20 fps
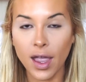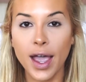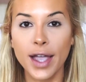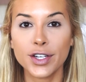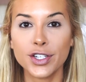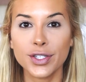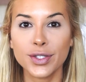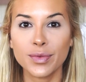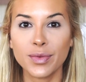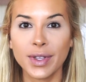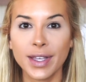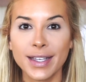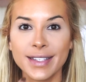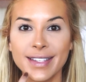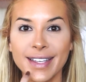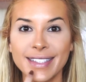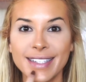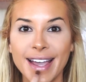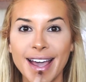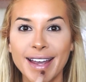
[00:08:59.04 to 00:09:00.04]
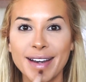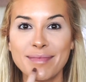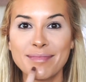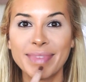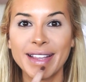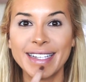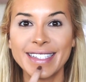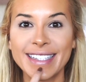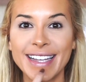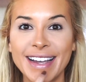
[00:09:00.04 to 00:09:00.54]
I just realized I
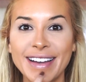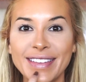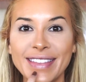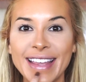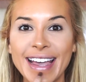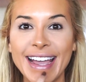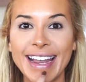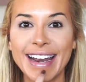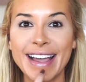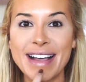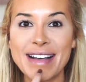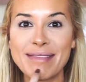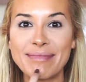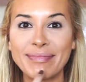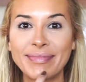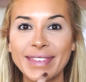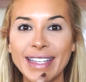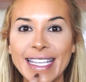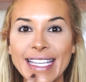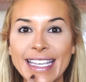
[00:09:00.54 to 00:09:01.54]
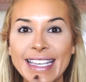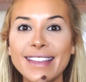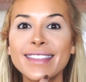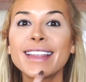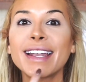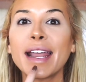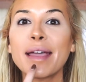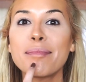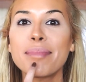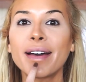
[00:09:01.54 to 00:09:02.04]
hadn't blent out that heat
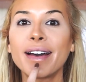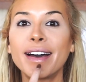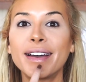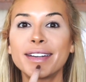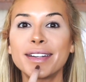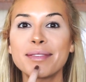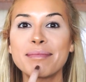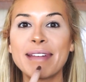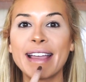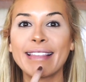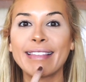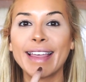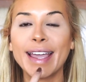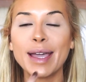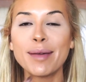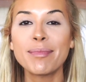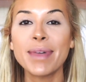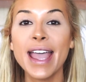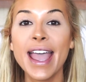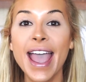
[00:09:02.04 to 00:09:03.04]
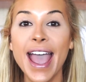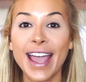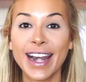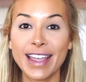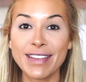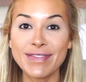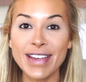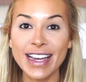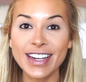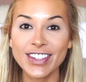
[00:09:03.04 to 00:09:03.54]
that I put under my lip, and
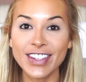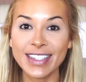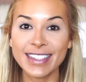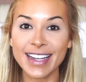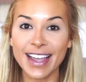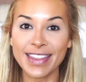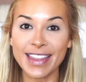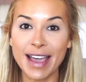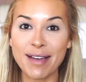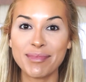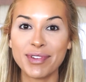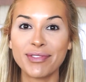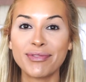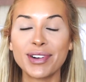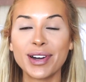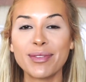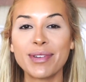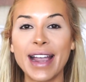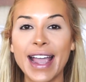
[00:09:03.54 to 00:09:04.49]
I've actually done that before